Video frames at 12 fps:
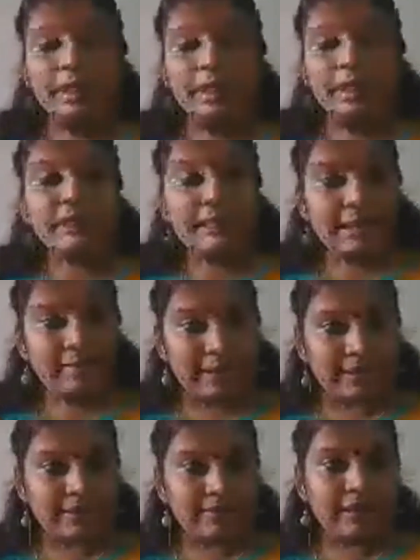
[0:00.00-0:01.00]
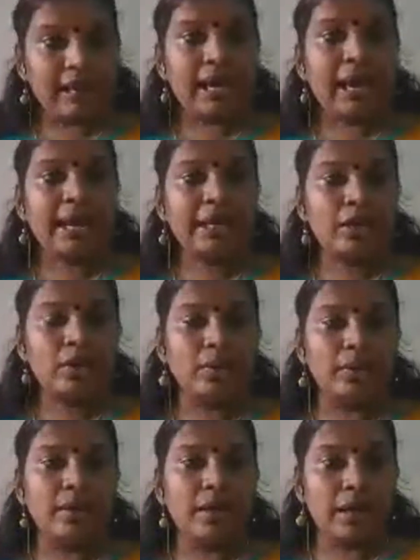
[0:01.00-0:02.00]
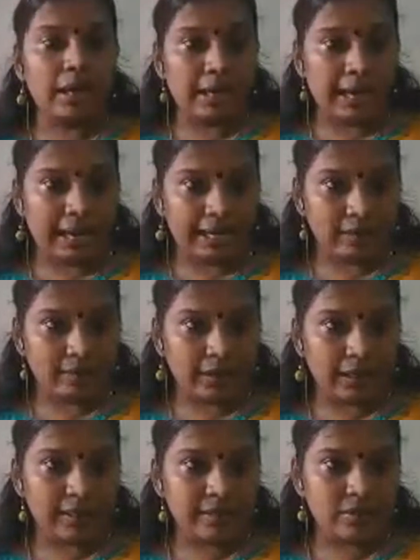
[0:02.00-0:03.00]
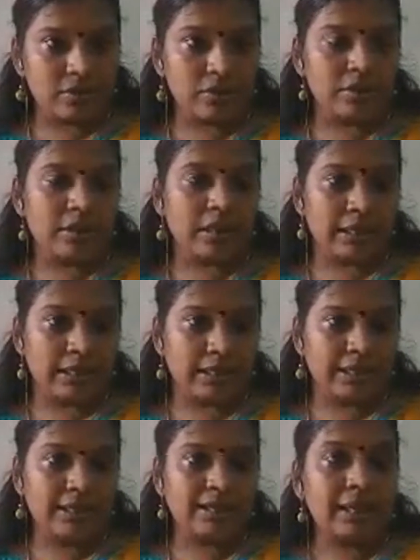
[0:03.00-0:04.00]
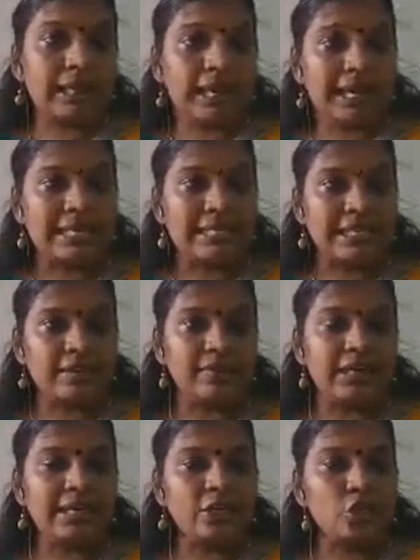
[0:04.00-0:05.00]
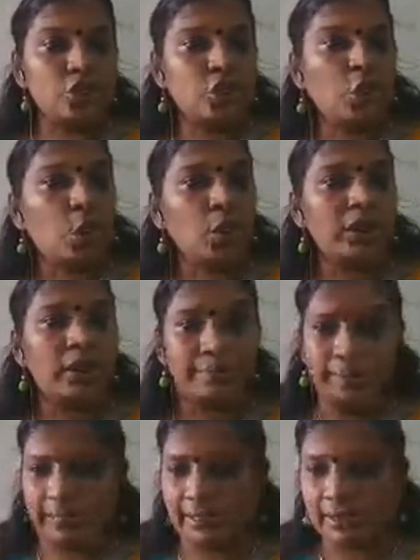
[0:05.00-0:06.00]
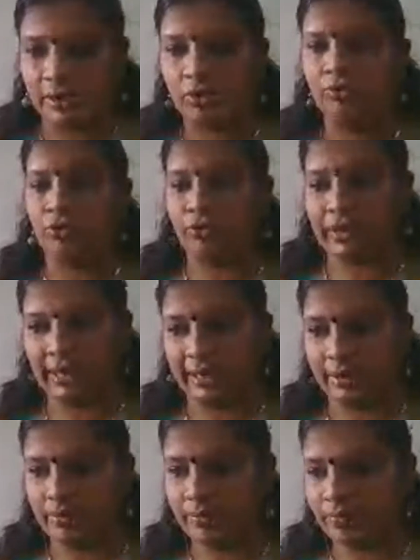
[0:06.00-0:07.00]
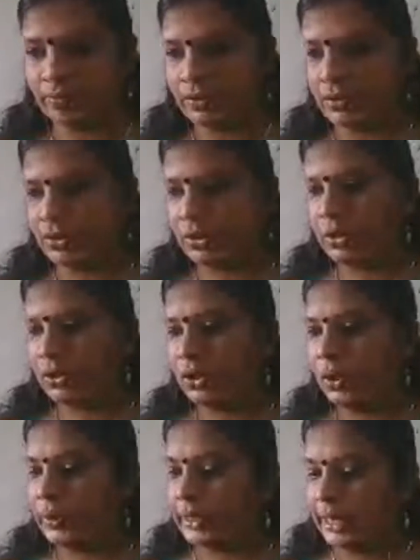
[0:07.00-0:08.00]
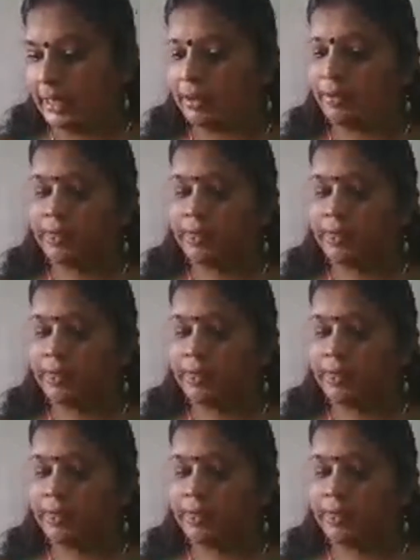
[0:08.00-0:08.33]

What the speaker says: children acquire language in a relatively short period of time. Okay,